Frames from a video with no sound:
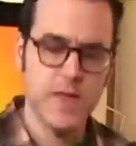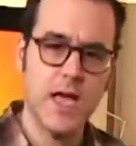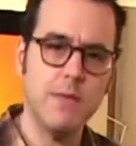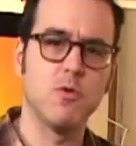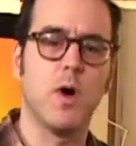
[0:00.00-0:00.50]
The
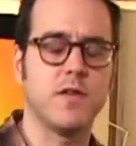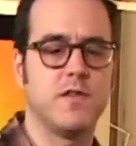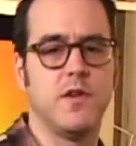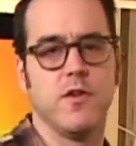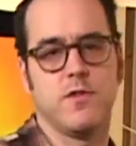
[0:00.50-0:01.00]
Game & Watch
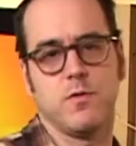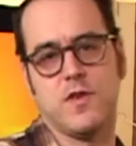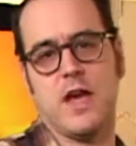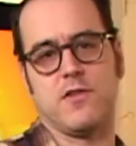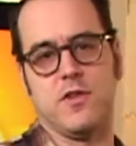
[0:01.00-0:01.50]
series was
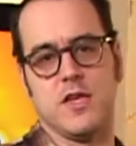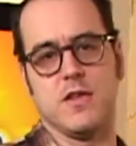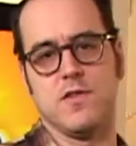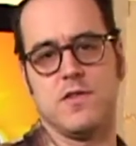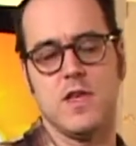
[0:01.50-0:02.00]
actually
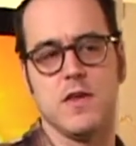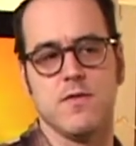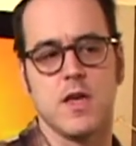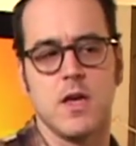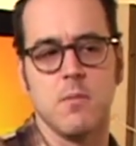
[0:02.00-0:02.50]

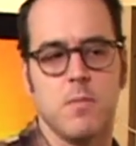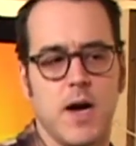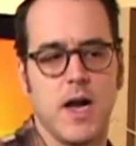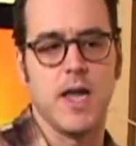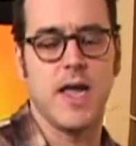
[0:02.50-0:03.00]
conceived
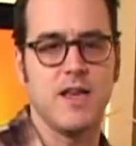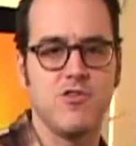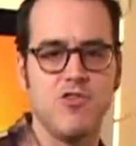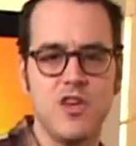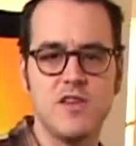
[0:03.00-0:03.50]
by a
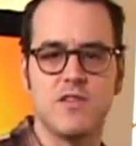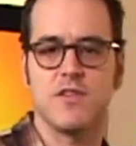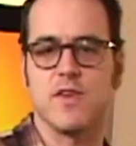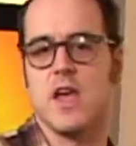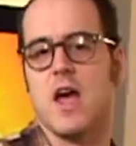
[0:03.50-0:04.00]
genius
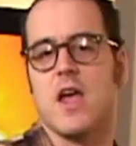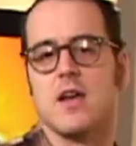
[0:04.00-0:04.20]
of a guy